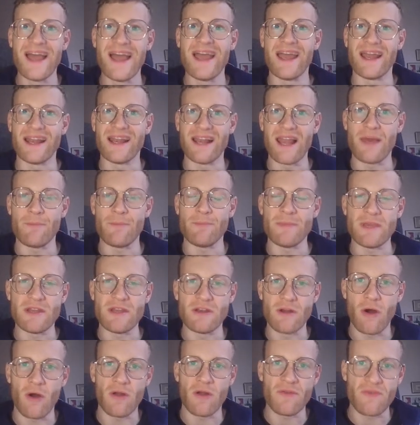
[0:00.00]
and let me
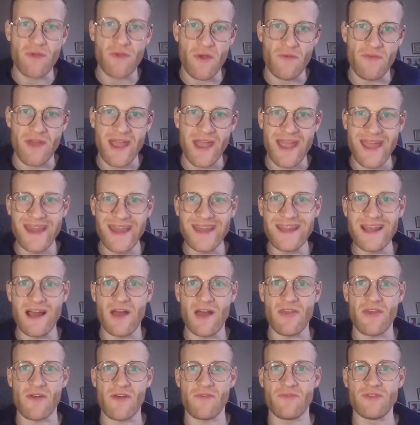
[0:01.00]
know if you have any
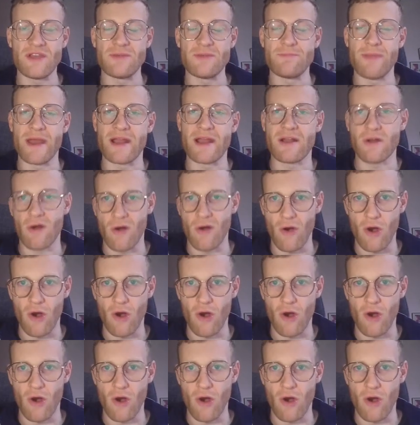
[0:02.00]
other feedback